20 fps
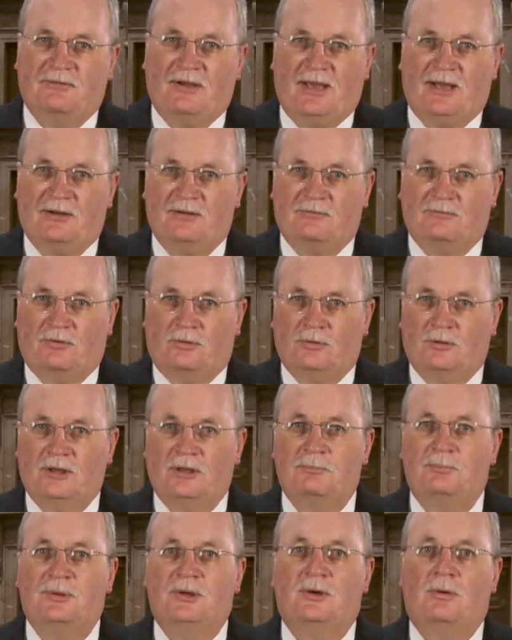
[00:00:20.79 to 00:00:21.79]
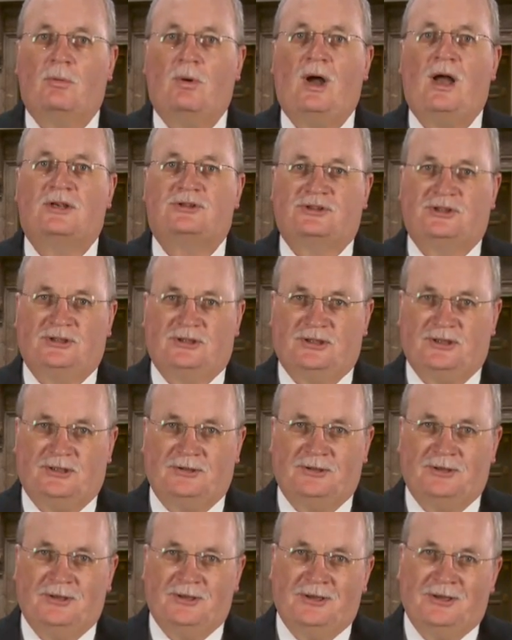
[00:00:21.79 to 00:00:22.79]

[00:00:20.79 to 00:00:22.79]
out of Olympia, Washington.